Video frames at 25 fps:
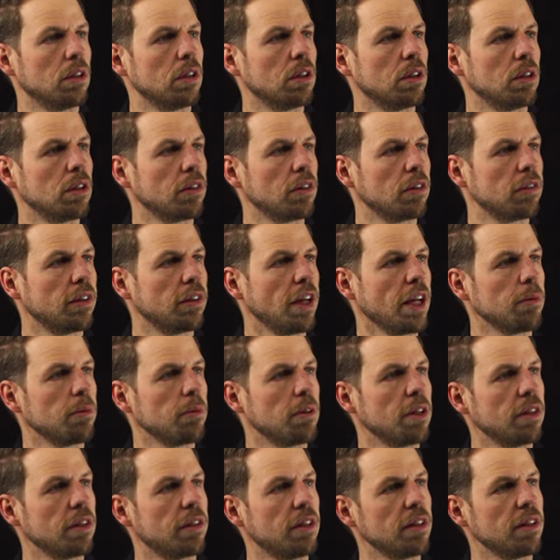
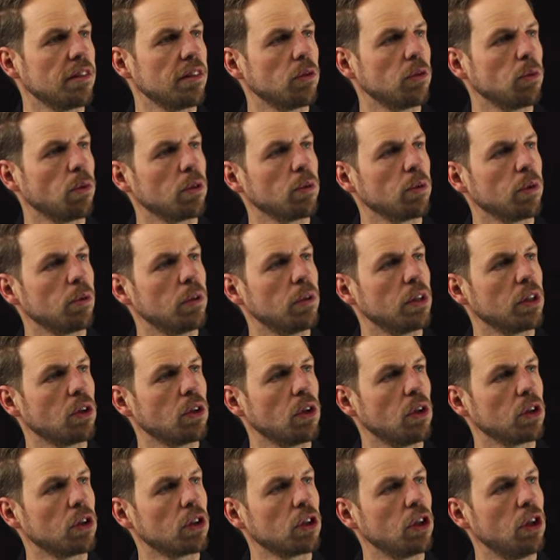statement, this is what we will
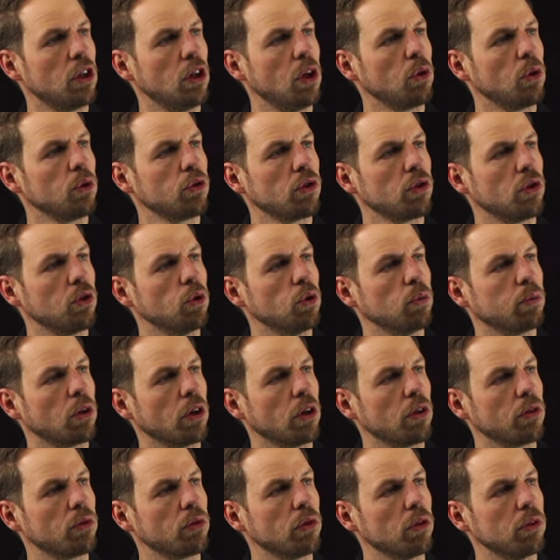call closed loop
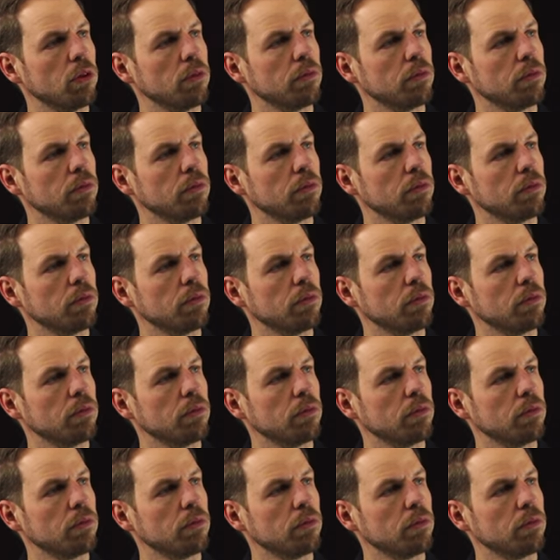control.